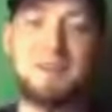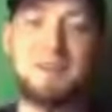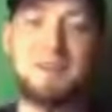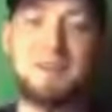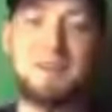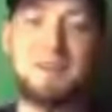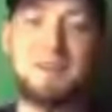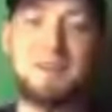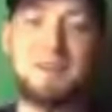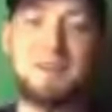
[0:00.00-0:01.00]

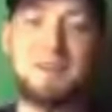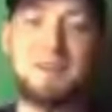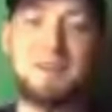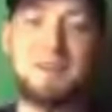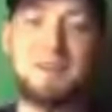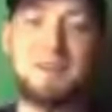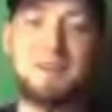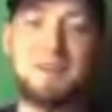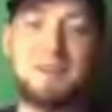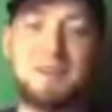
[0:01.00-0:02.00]

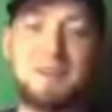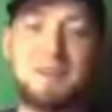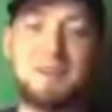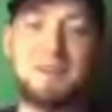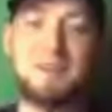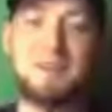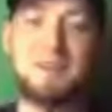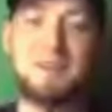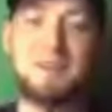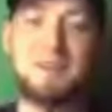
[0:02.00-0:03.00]

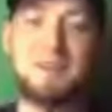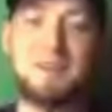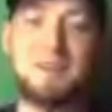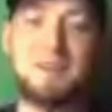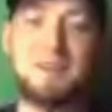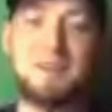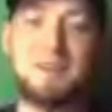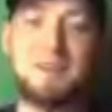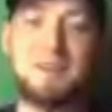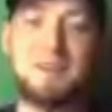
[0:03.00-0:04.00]

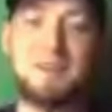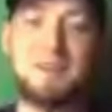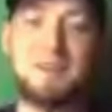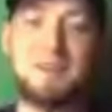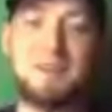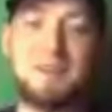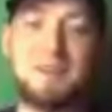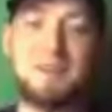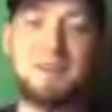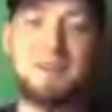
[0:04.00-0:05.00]

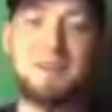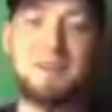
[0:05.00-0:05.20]
(silent)